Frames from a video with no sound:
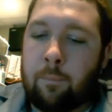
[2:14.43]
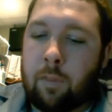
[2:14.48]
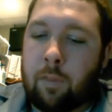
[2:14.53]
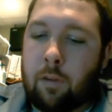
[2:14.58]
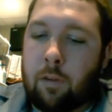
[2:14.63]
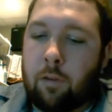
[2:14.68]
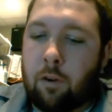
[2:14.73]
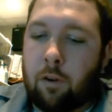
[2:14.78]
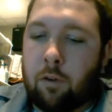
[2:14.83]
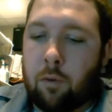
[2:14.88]

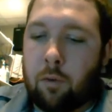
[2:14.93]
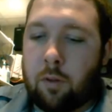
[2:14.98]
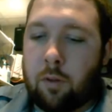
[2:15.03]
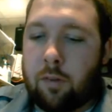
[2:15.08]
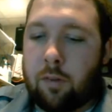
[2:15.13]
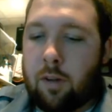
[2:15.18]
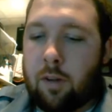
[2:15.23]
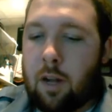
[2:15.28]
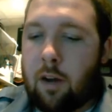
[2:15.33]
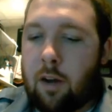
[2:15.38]
first one,
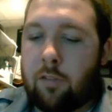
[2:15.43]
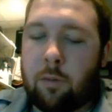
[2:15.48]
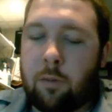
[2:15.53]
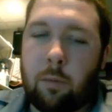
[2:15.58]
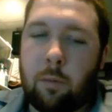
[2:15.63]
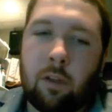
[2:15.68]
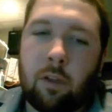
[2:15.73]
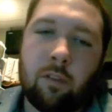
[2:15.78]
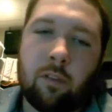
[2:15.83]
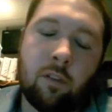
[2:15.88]
stay off the
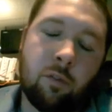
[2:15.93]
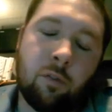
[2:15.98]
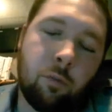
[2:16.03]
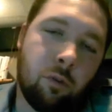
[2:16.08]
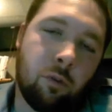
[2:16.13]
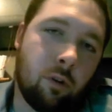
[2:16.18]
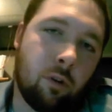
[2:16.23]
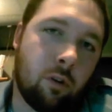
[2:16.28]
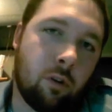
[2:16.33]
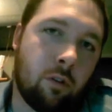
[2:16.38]
message
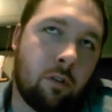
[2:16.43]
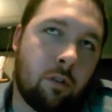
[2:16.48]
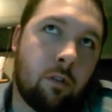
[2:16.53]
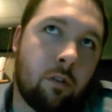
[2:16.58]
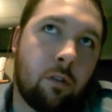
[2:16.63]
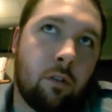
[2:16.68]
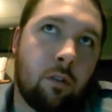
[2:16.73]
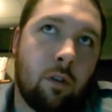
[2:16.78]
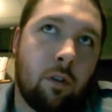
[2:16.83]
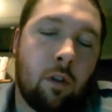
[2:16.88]
boards.
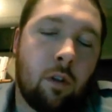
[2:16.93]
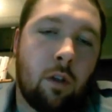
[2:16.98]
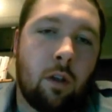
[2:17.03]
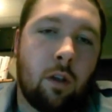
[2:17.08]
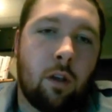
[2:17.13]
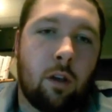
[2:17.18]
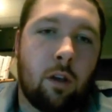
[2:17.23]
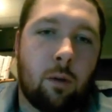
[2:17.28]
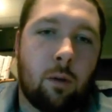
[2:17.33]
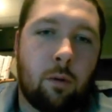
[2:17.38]

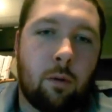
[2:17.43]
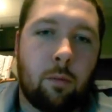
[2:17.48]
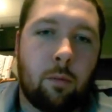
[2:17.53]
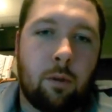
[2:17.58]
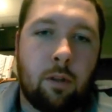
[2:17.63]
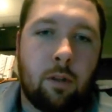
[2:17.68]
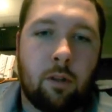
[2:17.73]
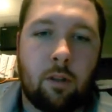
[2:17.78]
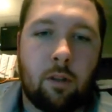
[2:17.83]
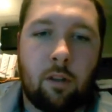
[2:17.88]

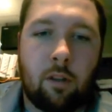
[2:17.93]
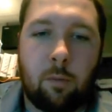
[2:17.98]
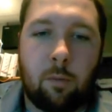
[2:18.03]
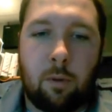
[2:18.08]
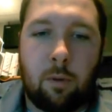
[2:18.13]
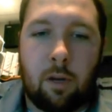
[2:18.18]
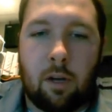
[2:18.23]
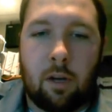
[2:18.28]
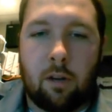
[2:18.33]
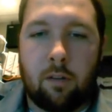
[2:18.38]
Let's
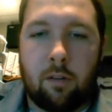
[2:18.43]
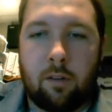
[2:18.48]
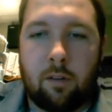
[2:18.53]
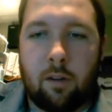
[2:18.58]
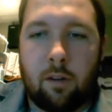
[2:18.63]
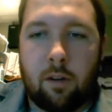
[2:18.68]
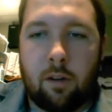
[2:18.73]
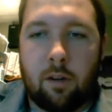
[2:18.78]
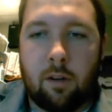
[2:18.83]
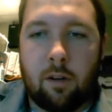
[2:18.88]
be honest
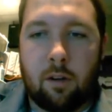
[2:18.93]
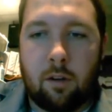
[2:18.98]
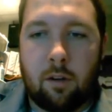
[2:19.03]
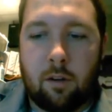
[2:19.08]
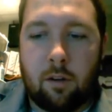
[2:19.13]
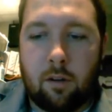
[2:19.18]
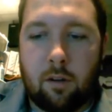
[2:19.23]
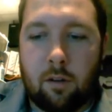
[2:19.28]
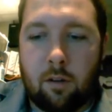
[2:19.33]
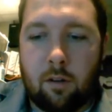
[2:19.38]
here,
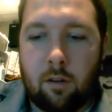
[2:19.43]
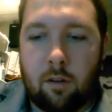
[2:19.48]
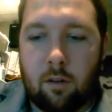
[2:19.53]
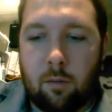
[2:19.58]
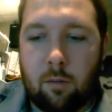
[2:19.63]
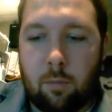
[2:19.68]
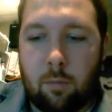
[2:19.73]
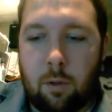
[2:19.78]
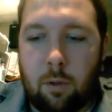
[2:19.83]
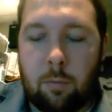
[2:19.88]

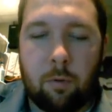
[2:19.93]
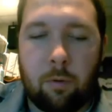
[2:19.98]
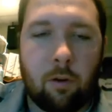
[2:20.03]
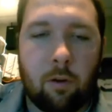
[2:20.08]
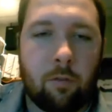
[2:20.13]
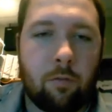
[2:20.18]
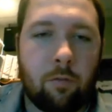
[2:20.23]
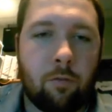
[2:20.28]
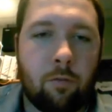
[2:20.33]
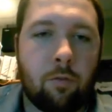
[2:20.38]
people
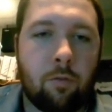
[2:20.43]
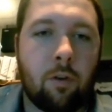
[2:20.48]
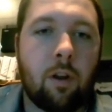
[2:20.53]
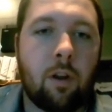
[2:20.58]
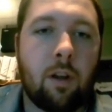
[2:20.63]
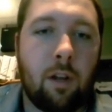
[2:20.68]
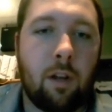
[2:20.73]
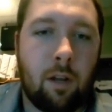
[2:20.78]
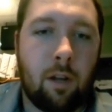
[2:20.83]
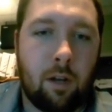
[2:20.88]
are
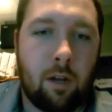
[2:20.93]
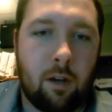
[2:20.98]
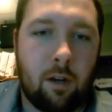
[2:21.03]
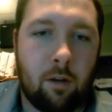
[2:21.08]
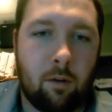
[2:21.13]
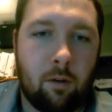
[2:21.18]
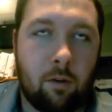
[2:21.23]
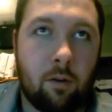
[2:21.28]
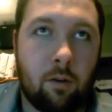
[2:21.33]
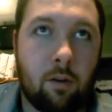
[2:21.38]
freaking
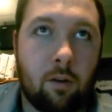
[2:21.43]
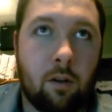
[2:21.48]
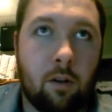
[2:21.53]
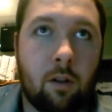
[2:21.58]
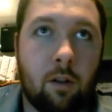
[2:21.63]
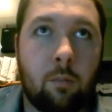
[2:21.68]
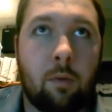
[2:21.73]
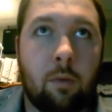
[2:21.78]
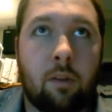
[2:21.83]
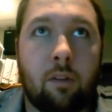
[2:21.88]
out on
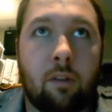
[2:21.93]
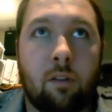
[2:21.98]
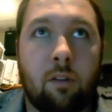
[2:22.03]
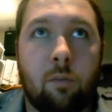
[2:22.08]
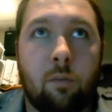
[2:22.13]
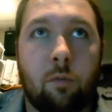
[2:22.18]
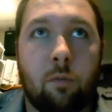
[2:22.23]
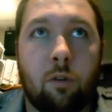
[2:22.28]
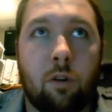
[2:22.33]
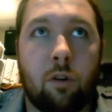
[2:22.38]
the message
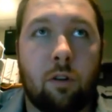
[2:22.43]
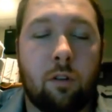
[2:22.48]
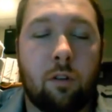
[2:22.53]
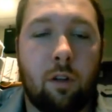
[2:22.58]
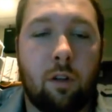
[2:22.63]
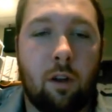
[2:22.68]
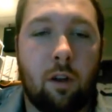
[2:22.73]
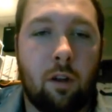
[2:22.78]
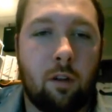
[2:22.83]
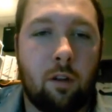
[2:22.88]
boards,
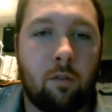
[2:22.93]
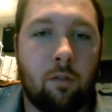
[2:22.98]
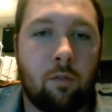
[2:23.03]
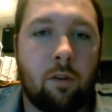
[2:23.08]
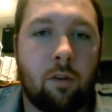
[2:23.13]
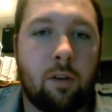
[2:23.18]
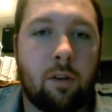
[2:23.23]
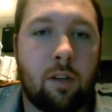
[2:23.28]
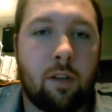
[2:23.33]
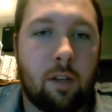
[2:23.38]
and it is
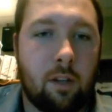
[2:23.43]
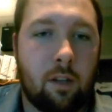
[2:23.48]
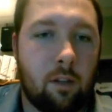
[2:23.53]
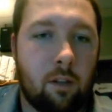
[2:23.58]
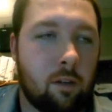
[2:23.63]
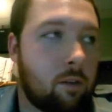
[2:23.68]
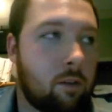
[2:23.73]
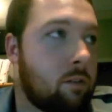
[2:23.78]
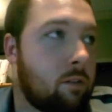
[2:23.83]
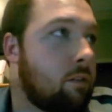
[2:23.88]

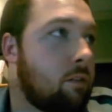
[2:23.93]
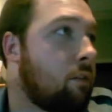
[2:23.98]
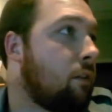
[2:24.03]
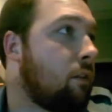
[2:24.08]
ridiculous.